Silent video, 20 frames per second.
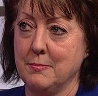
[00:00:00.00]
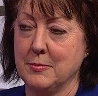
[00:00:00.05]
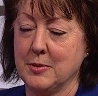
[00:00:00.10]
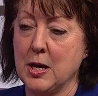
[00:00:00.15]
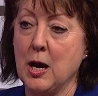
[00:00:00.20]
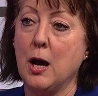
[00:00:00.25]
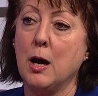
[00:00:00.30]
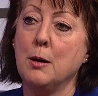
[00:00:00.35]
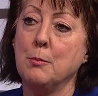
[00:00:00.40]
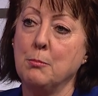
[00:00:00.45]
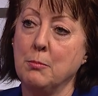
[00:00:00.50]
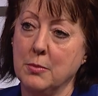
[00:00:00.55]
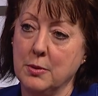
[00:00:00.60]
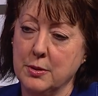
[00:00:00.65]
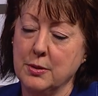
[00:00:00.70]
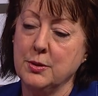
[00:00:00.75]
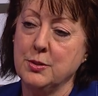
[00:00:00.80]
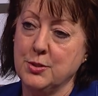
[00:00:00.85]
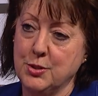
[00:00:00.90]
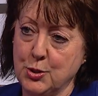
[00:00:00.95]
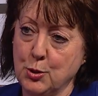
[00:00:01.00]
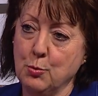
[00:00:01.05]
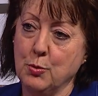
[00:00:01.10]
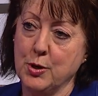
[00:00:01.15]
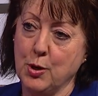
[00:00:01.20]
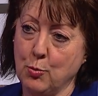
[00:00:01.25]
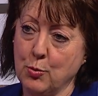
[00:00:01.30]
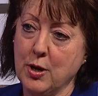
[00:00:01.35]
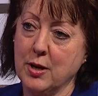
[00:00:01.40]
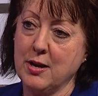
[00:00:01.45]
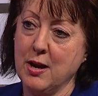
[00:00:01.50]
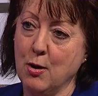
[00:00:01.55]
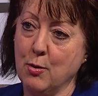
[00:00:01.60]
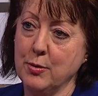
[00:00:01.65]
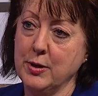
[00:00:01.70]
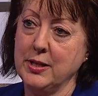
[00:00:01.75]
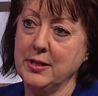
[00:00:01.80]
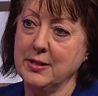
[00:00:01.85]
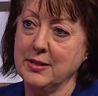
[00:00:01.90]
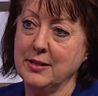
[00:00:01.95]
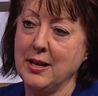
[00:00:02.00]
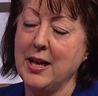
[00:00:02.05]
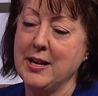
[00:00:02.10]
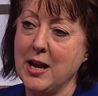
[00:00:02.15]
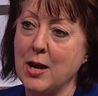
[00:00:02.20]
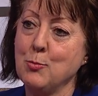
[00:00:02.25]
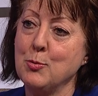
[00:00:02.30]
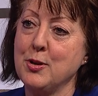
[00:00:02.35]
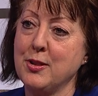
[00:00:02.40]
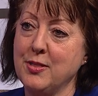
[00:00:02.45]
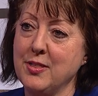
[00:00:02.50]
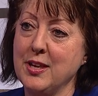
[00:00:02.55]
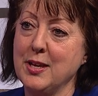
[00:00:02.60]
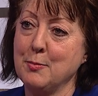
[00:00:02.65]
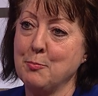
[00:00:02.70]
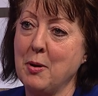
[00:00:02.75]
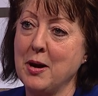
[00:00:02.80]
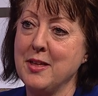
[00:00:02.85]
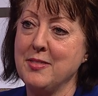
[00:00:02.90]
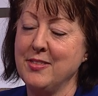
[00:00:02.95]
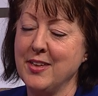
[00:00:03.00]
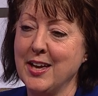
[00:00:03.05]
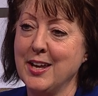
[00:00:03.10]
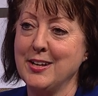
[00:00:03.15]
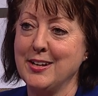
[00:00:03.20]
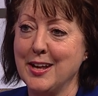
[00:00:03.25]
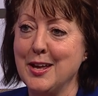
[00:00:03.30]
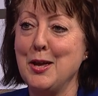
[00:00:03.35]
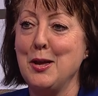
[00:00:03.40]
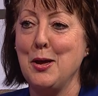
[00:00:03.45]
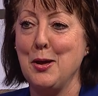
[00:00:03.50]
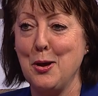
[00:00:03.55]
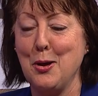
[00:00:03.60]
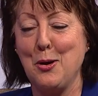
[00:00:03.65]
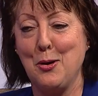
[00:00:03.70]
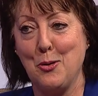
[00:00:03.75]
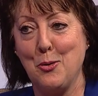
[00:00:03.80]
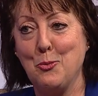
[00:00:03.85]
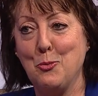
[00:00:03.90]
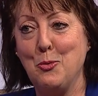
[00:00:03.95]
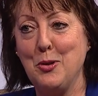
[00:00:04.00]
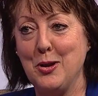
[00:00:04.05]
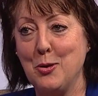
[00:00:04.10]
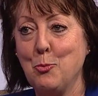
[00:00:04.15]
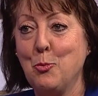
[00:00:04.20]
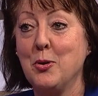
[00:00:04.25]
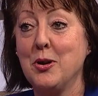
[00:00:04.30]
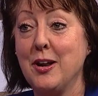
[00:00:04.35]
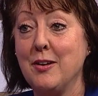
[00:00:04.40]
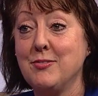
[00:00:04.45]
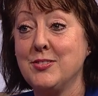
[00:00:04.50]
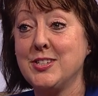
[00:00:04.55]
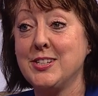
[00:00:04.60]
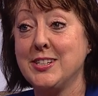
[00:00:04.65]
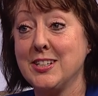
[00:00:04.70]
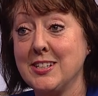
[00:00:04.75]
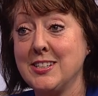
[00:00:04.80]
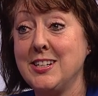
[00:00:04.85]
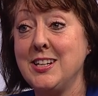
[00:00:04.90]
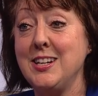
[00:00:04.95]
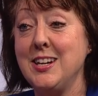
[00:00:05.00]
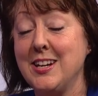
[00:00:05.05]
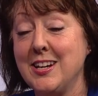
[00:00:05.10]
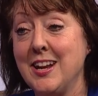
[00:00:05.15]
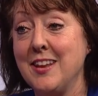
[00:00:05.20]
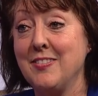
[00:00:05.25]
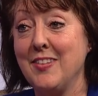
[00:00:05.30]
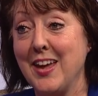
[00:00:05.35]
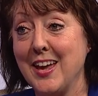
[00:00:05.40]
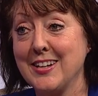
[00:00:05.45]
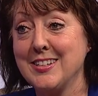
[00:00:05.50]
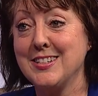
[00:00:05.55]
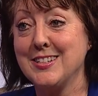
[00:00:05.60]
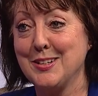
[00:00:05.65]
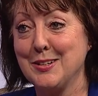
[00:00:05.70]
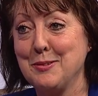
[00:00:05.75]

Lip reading: come to Anoka County, and I would think by then we would have succeeded in that.